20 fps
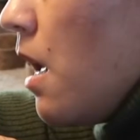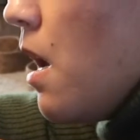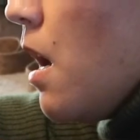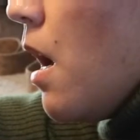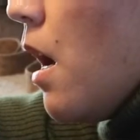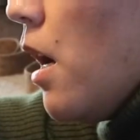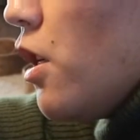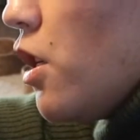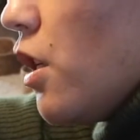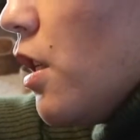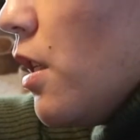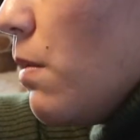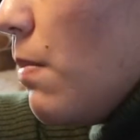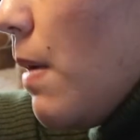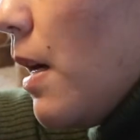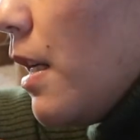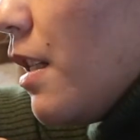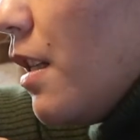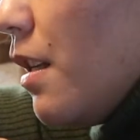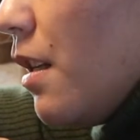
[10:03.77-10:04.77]
I just
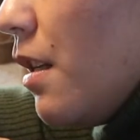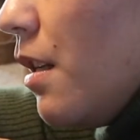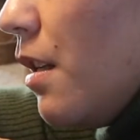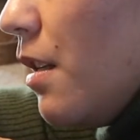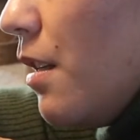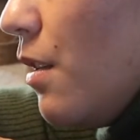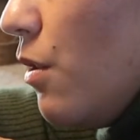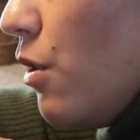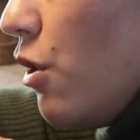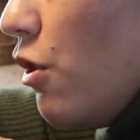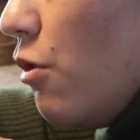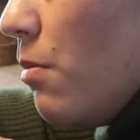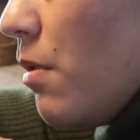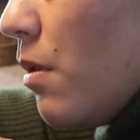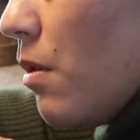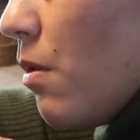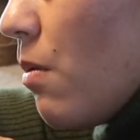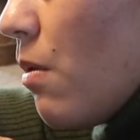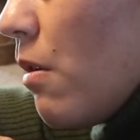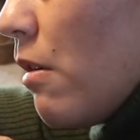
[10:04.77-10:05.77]
watched a YouTube
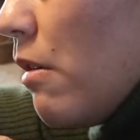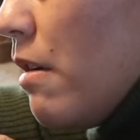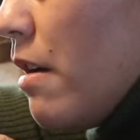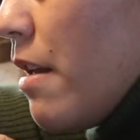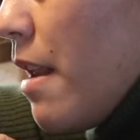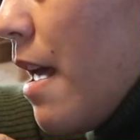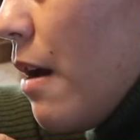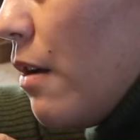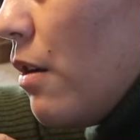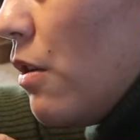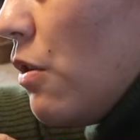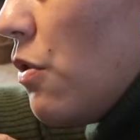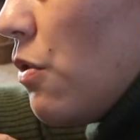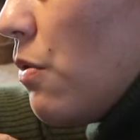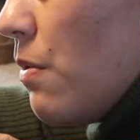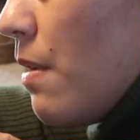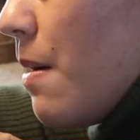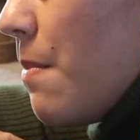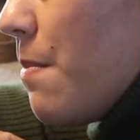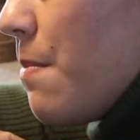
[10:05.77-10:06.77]
tutorial on how to do
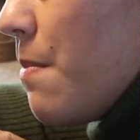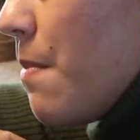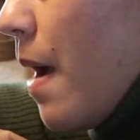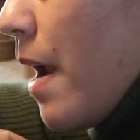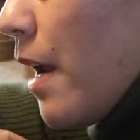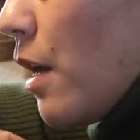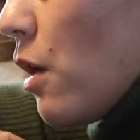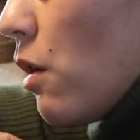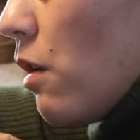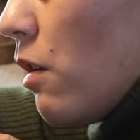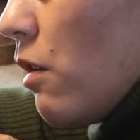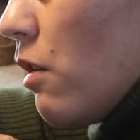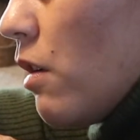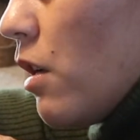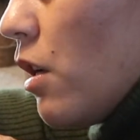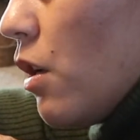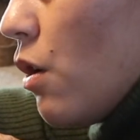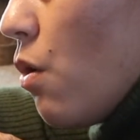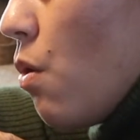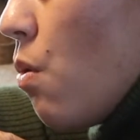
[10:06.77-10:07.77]
a mitered
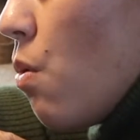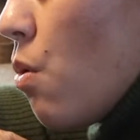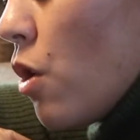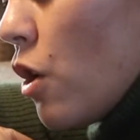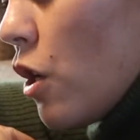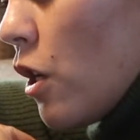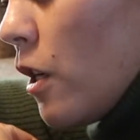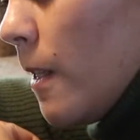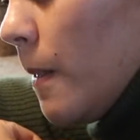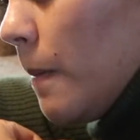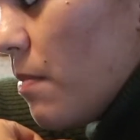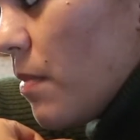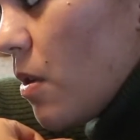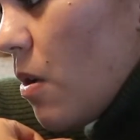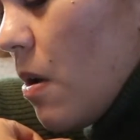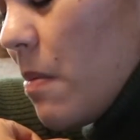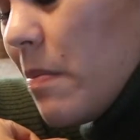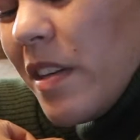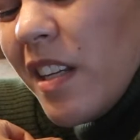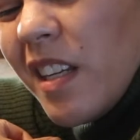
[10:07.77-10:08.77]
corner, so
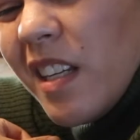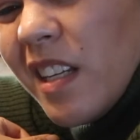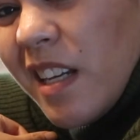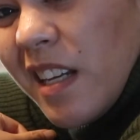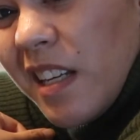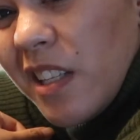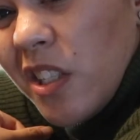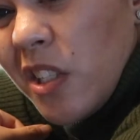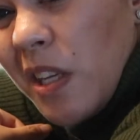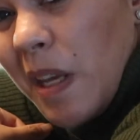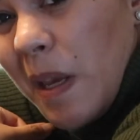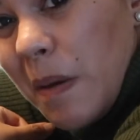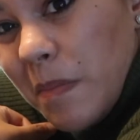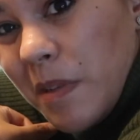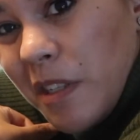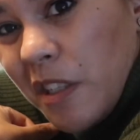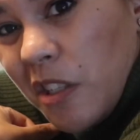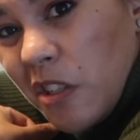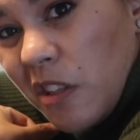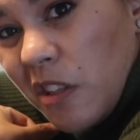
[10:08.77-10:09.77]
I'm gonna attempt to do